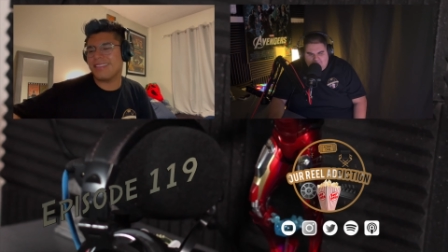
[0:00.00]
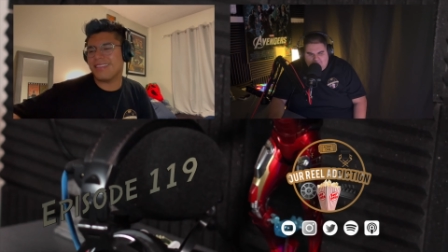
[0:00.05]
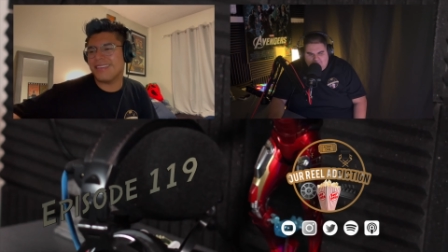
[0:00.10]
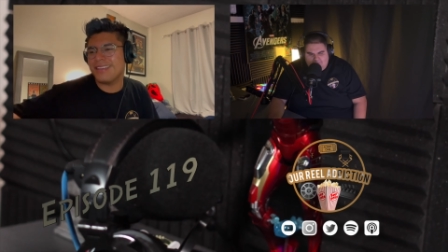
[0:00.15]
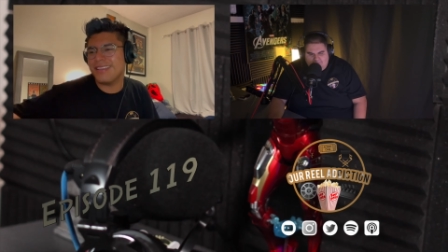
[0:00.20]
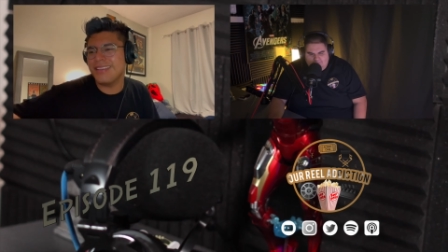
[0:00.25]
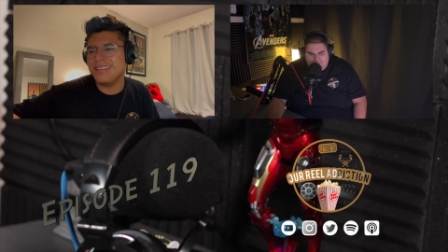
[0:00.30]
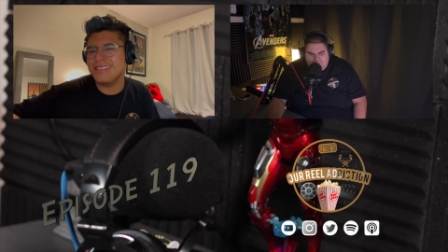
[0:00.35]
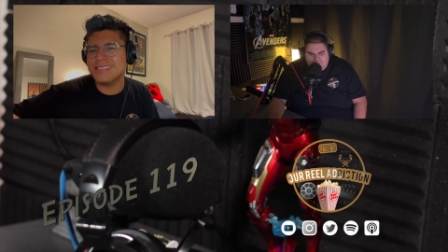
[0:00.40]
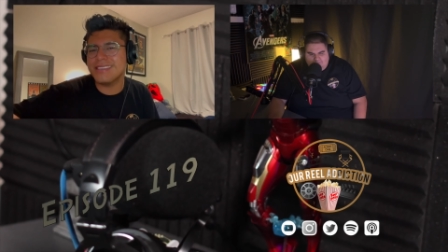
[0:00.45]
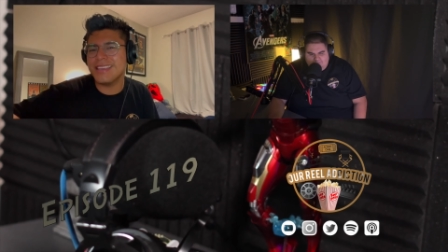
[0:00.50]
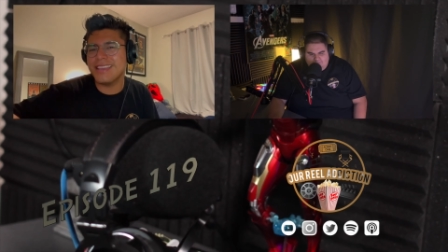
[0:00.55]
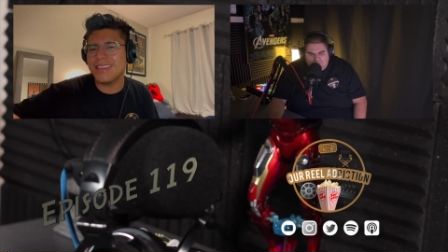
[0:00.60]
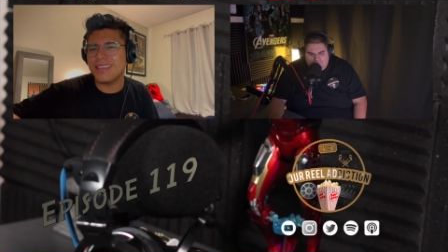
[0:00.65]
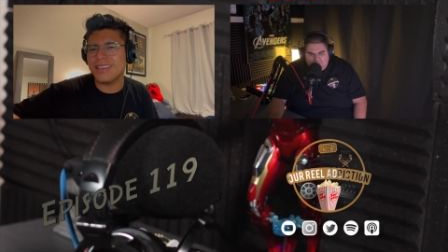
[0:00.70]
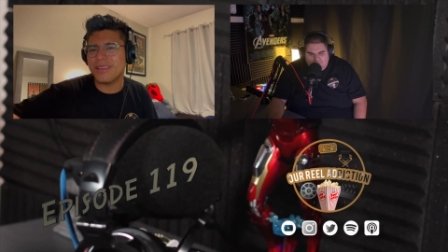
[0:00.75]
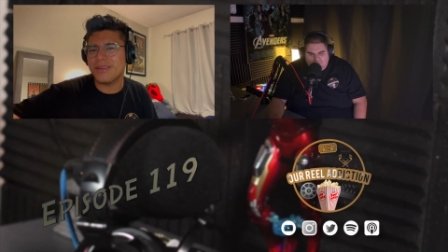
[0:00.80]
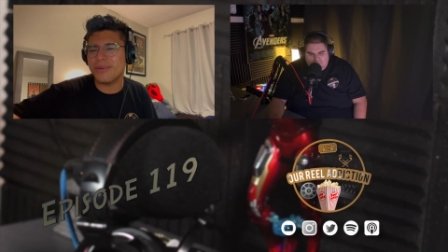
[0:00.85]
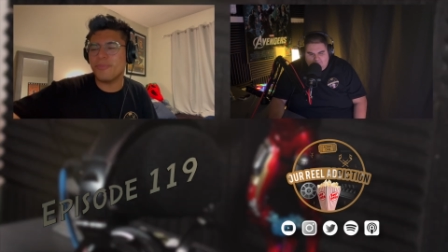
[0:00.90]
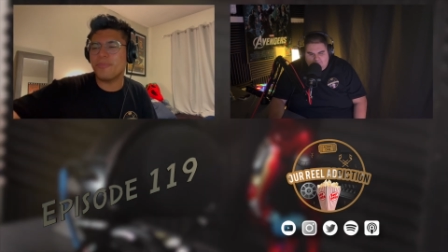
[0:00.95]
it's
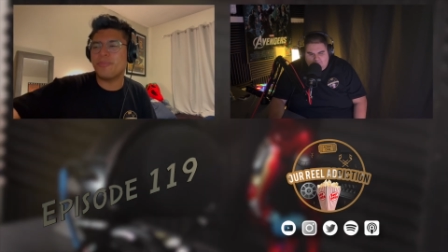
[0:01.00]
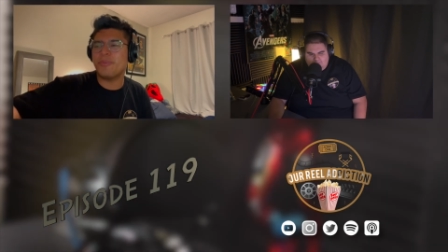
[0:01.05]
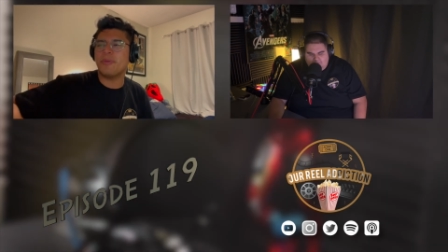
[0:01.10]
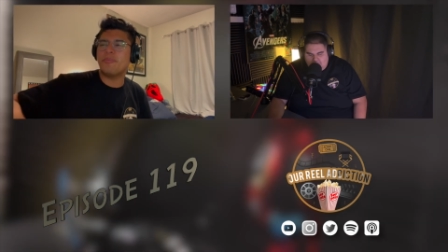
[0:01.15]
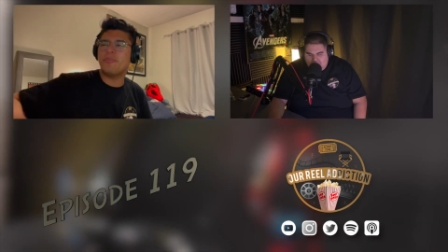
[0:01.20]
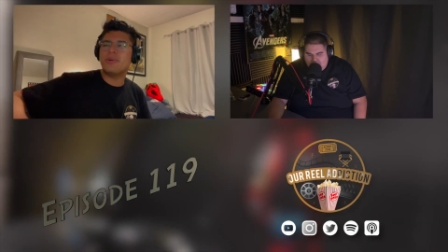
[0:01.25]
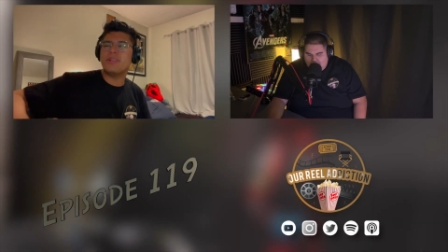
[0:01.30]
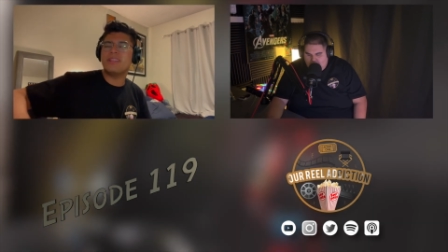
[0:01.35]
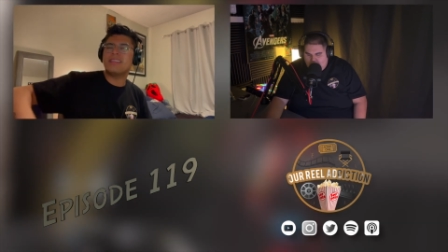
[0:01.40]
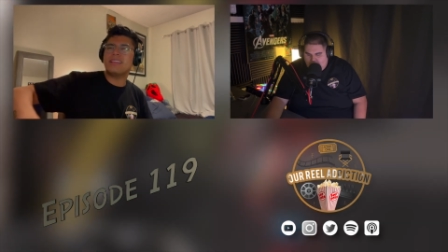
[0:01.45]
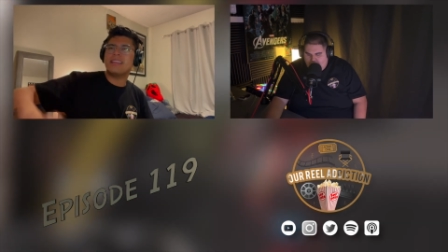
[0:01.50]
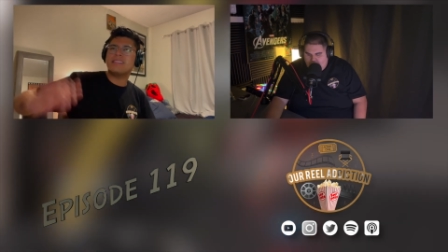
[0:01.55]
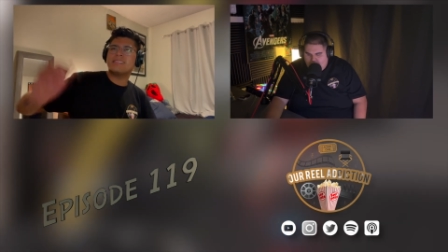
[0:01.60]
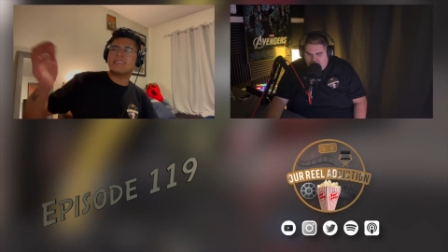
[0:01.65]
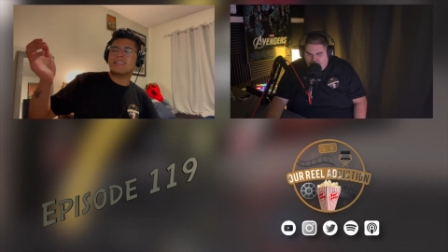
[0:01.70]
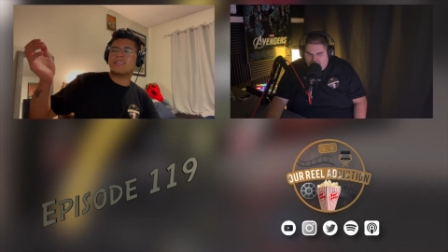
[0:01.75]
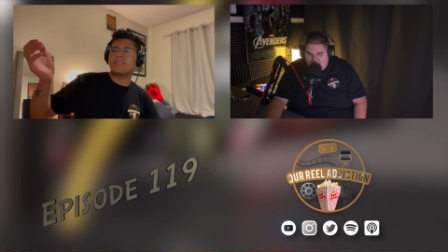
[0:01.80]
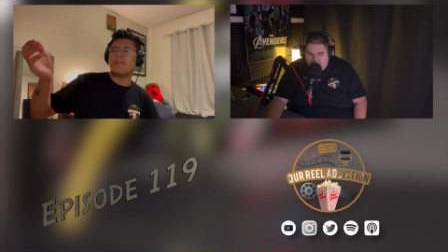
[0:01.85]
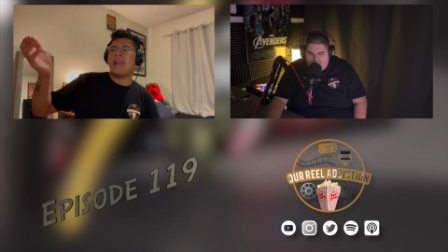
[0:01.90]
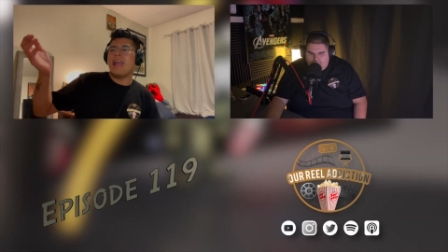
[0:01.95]
like, but it's
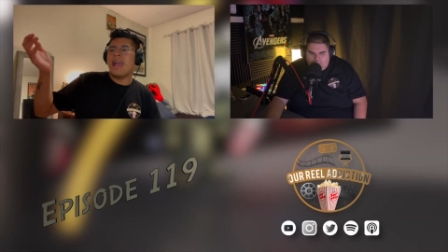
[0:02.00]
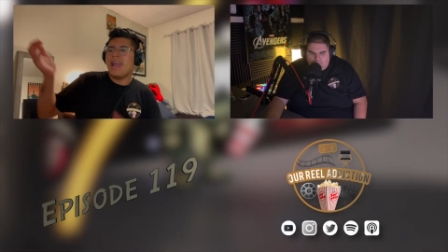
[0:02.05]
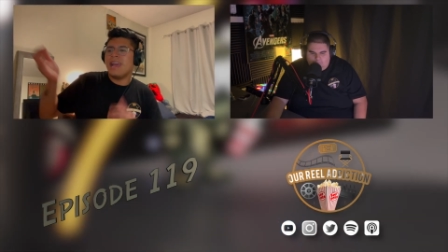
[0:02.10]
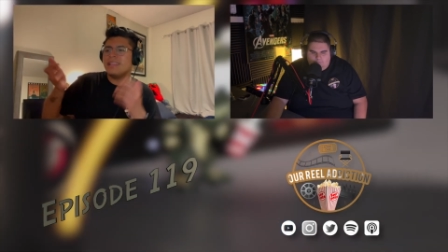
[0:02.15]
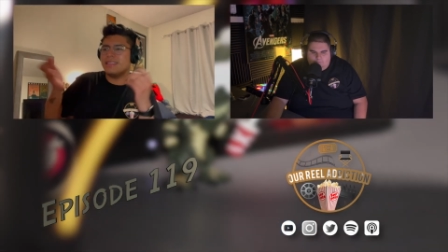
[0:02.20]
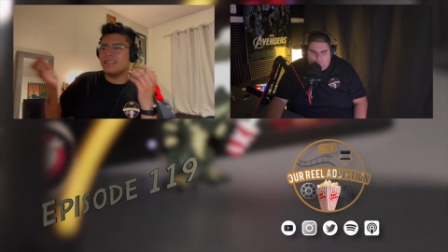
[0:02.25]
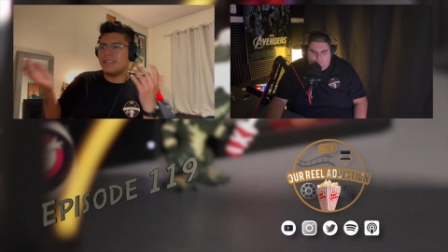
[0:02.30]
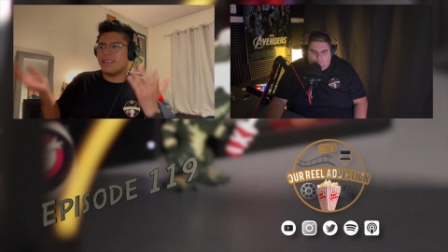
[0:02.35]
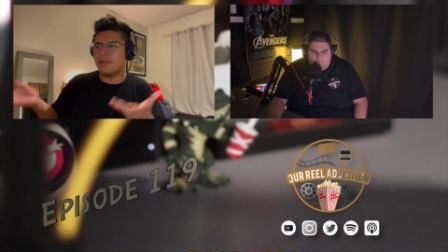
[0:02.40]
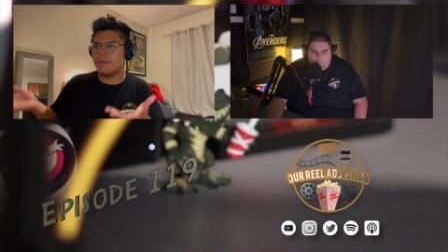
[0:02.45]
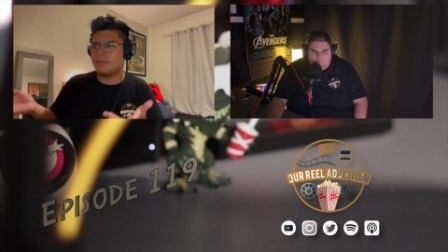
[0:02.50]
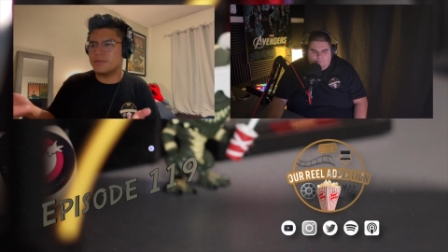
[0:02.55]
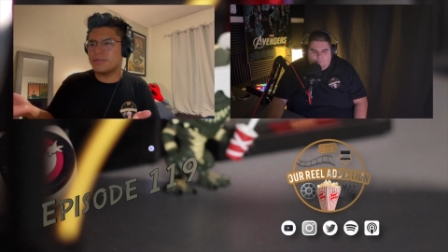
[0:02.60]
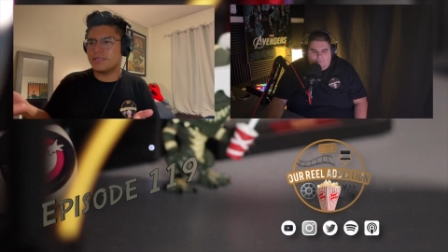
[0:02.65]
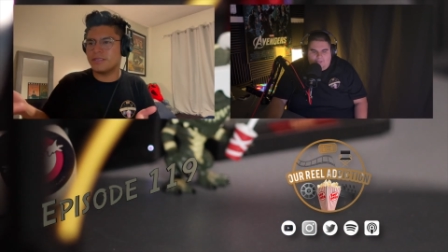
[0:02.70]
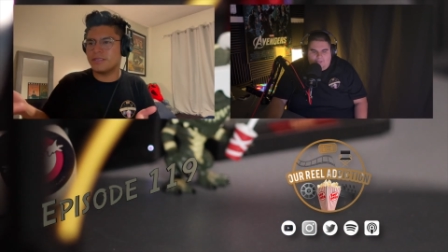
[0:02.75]
like they're ad libs.